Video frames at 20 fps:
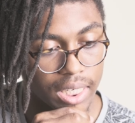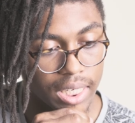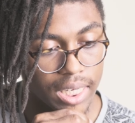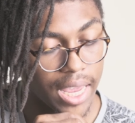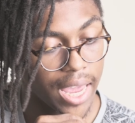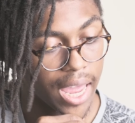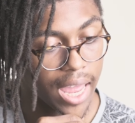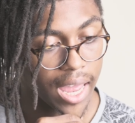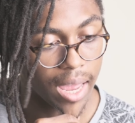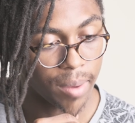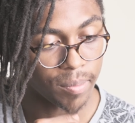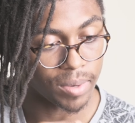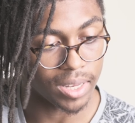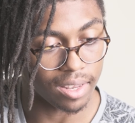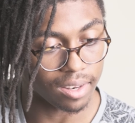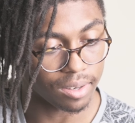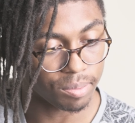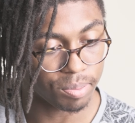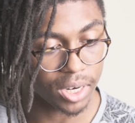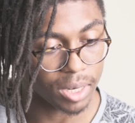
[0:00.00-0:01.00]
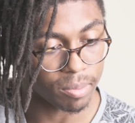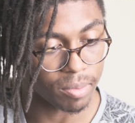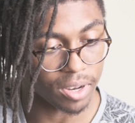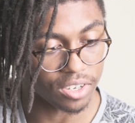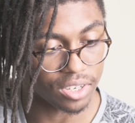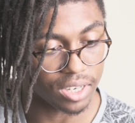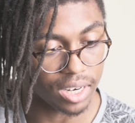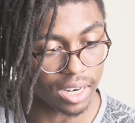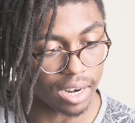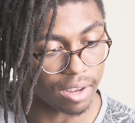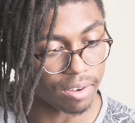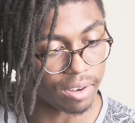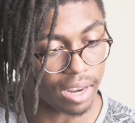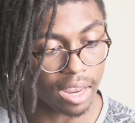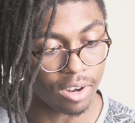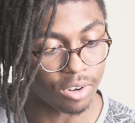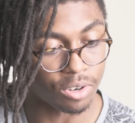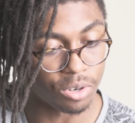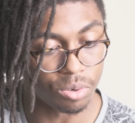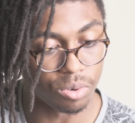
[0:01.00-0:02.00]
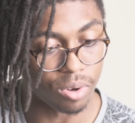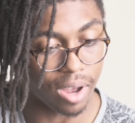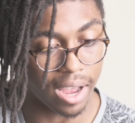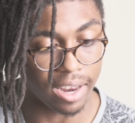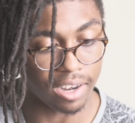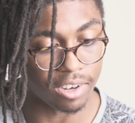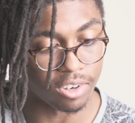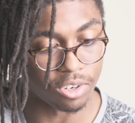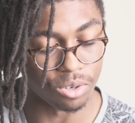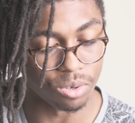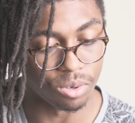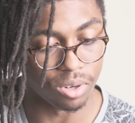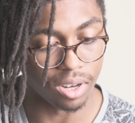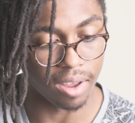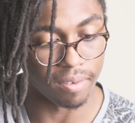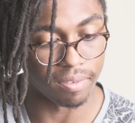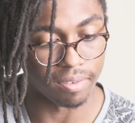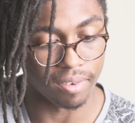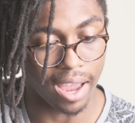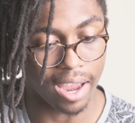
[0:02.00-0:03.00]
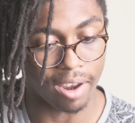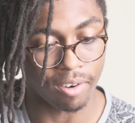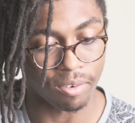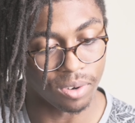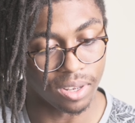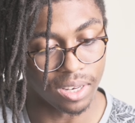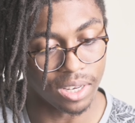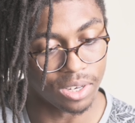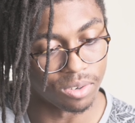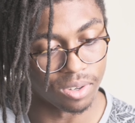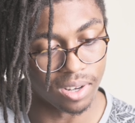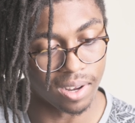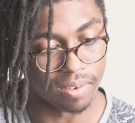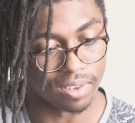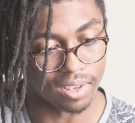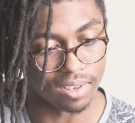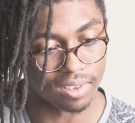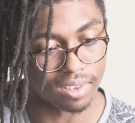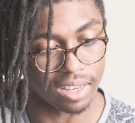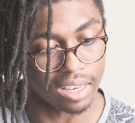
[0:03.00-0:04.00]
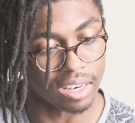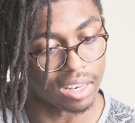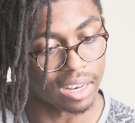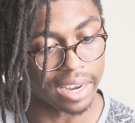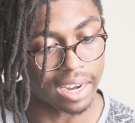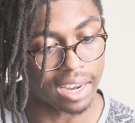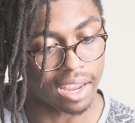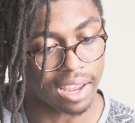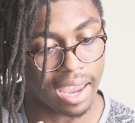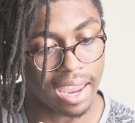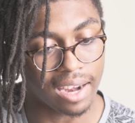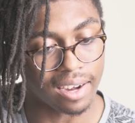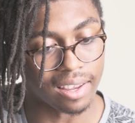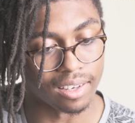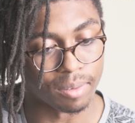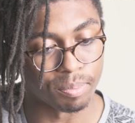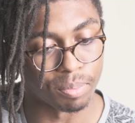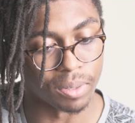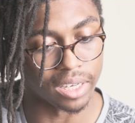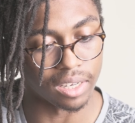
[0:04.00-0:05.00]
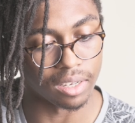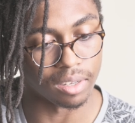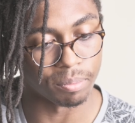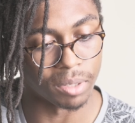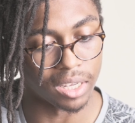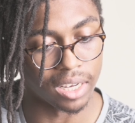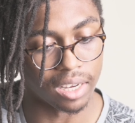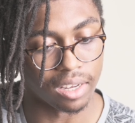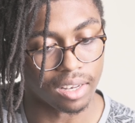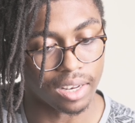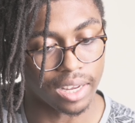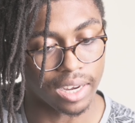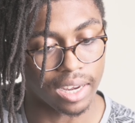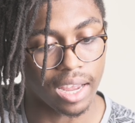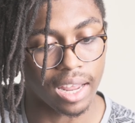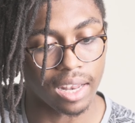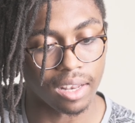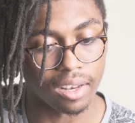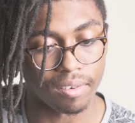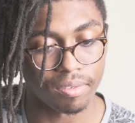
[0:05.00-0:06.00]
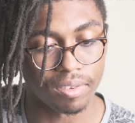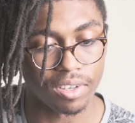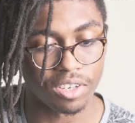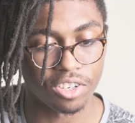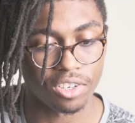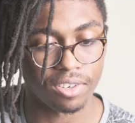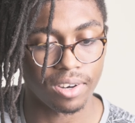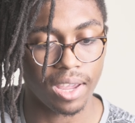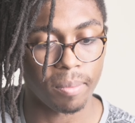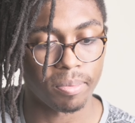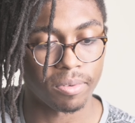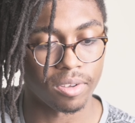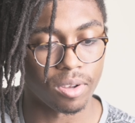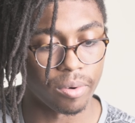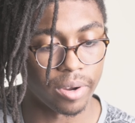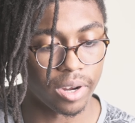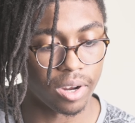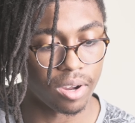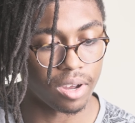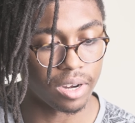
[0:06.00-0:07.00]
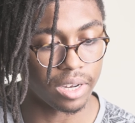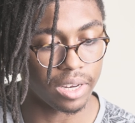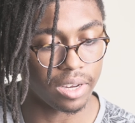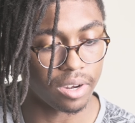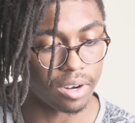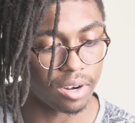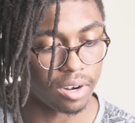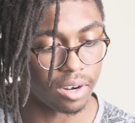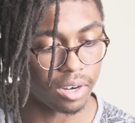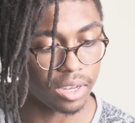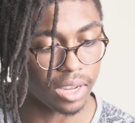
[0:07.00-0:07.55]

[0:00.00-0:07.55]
Yeah, I mean, that's pretty much it. I really do love this, like, inexplicably. Like, I love the shapes going on here.